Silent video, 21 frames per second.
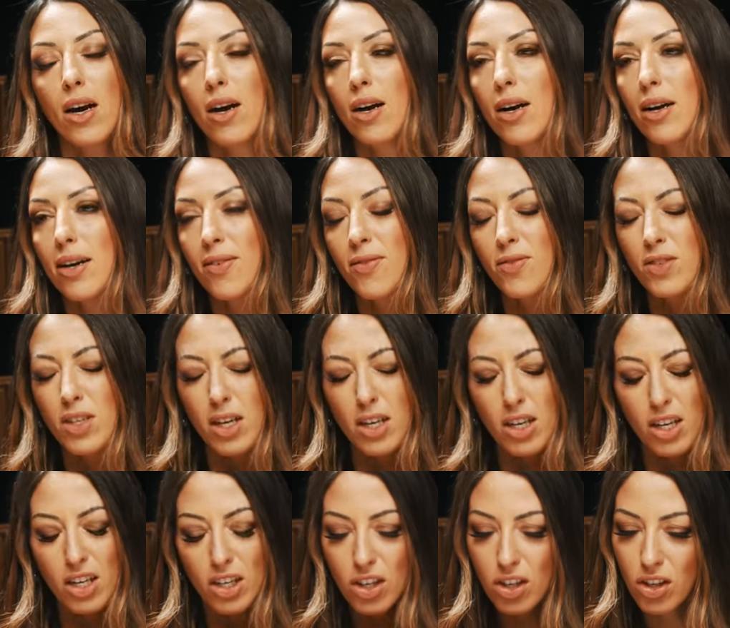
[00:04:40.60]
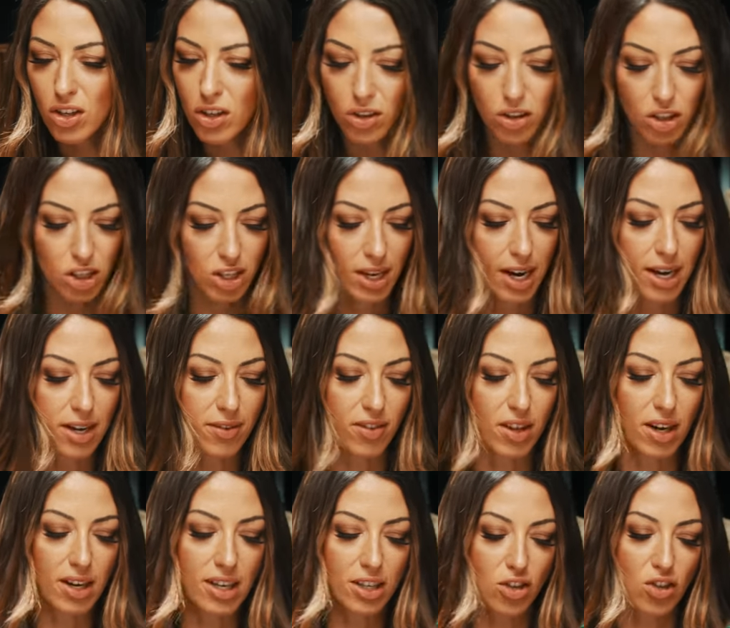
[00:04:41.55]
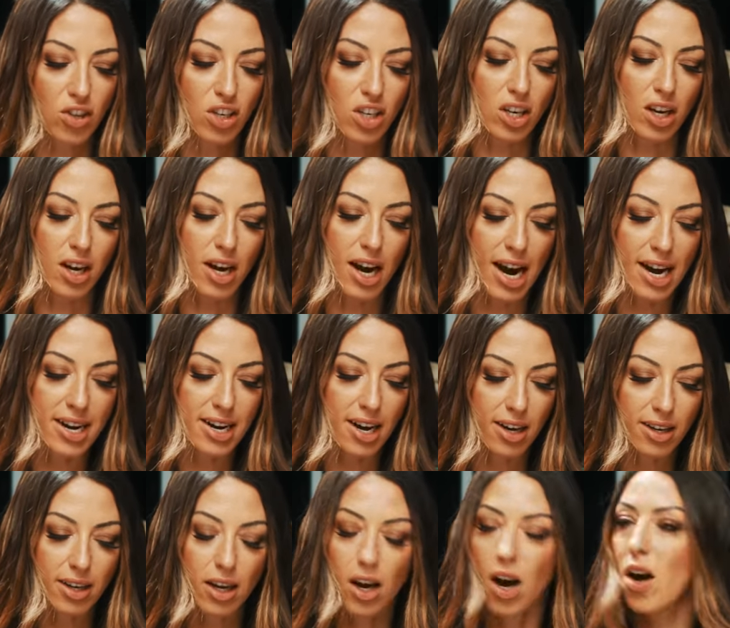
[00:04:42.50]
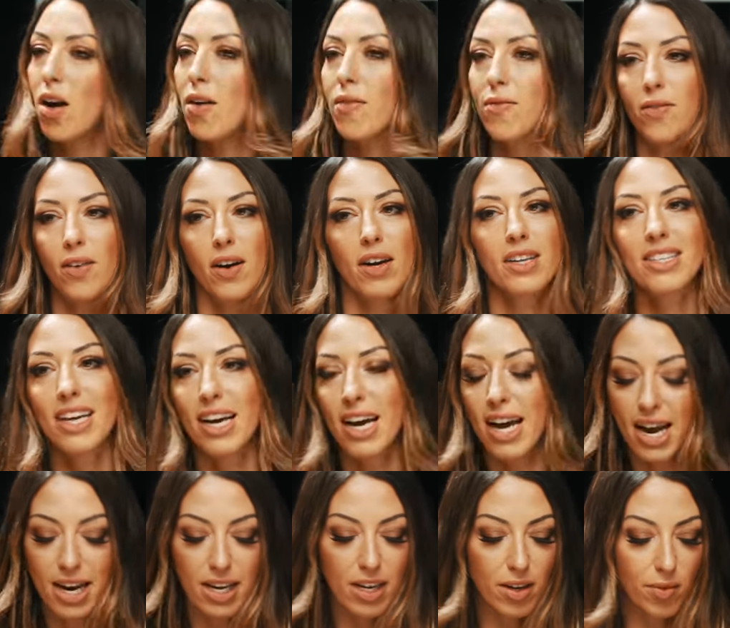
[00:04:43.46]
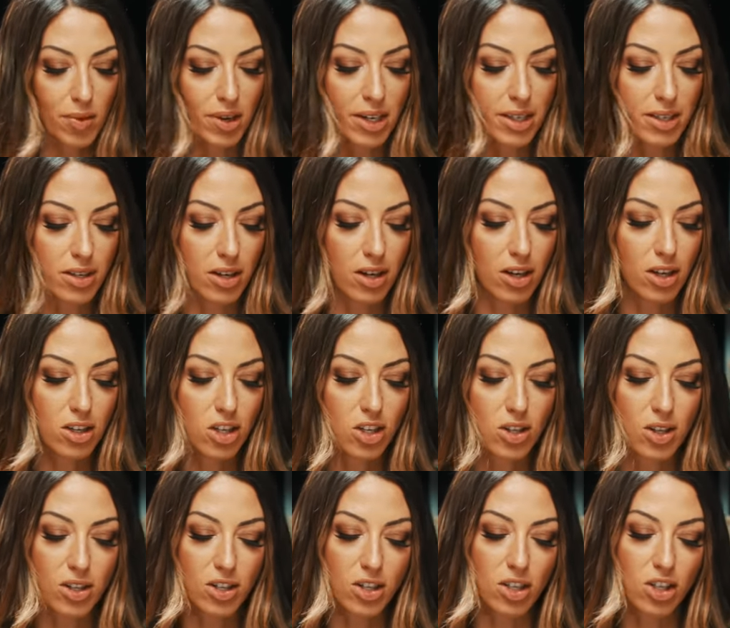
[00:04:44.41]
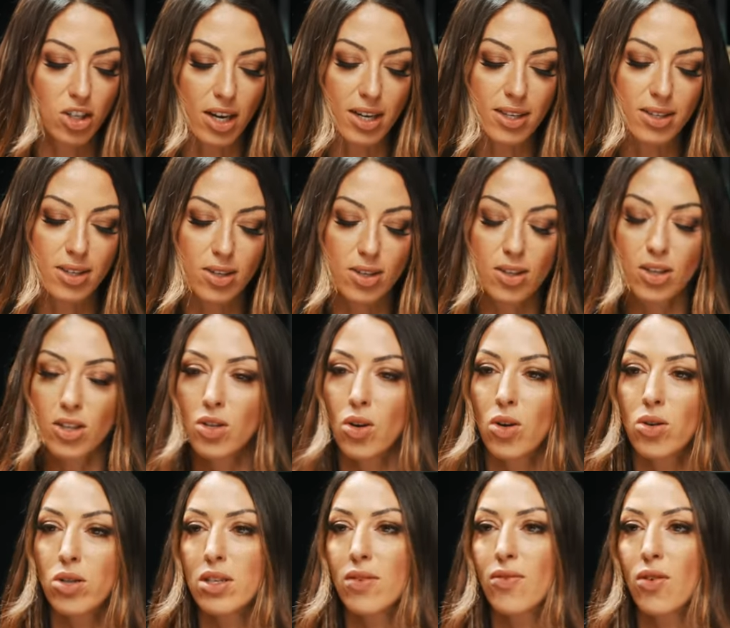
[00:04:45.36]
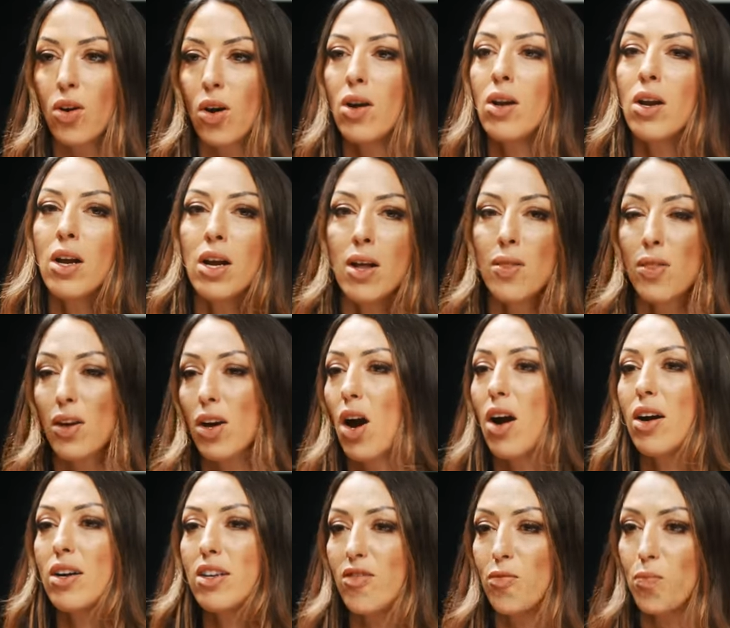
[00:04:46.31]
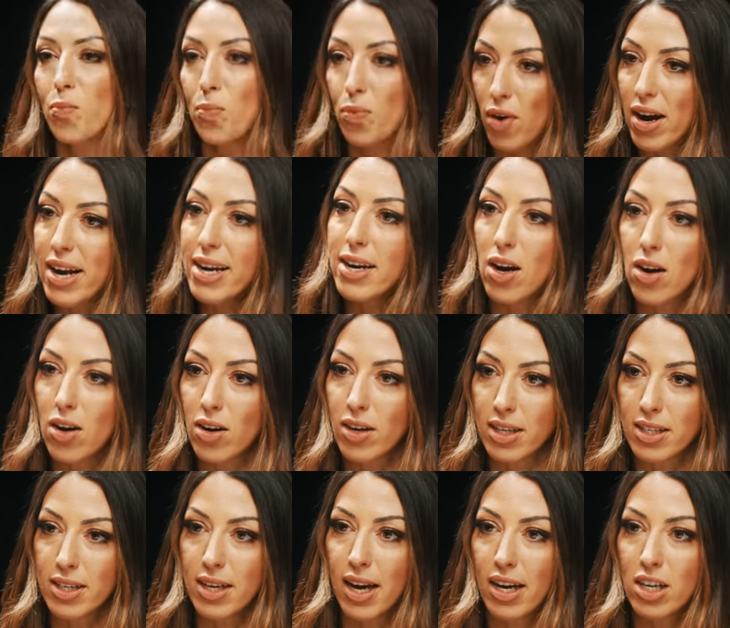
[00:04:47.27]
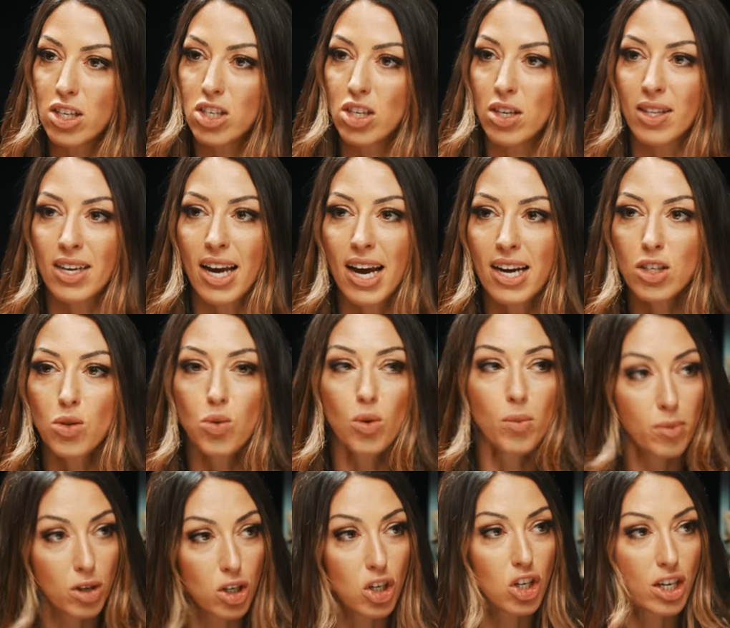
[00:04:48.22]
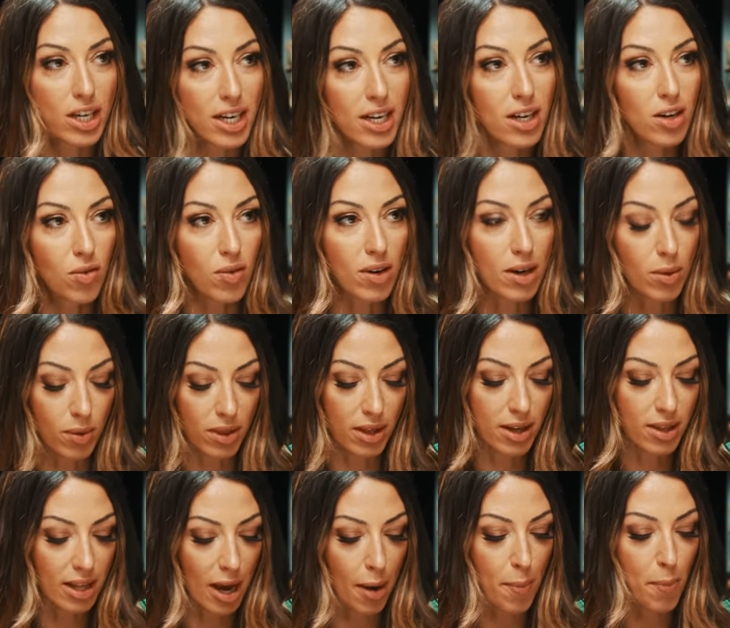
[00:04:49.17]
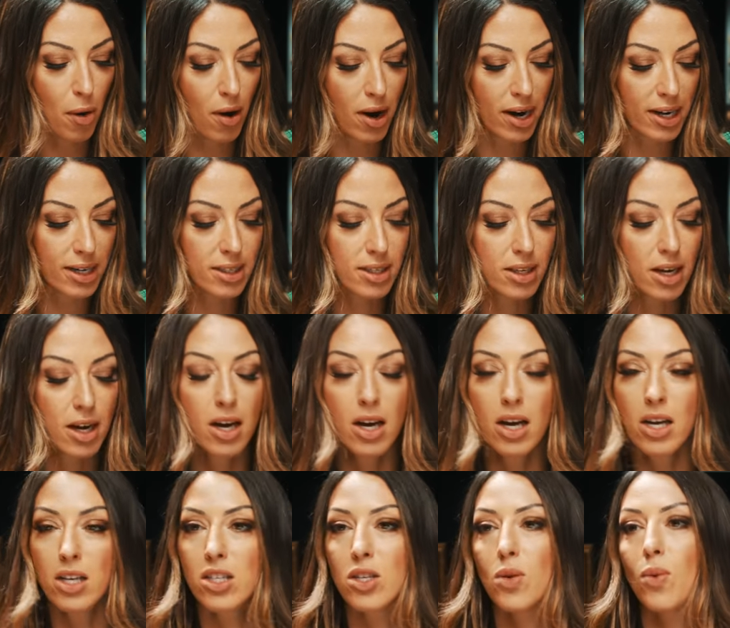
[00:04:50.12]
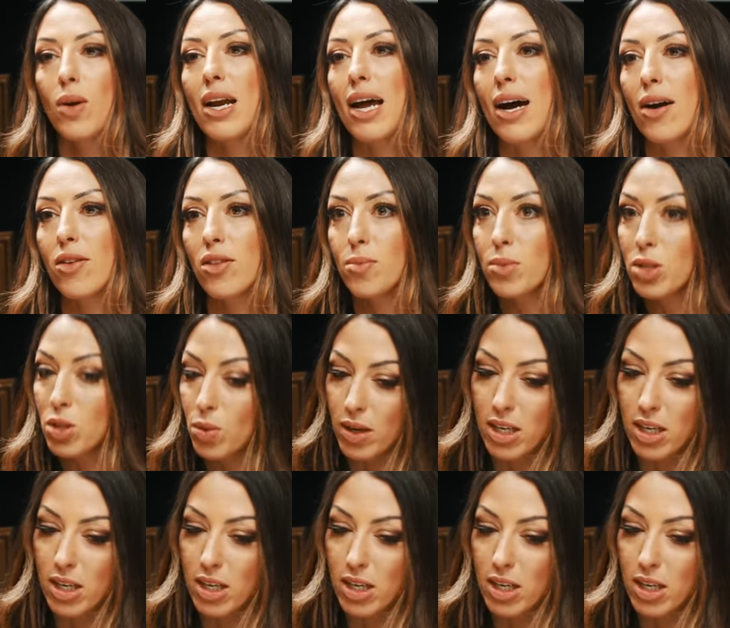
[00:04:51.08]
I've done a huge scan of the literature, and I can't find any research that suggests that dogs have got the kind of brain architecture, the actual machinery within their brains to allow them to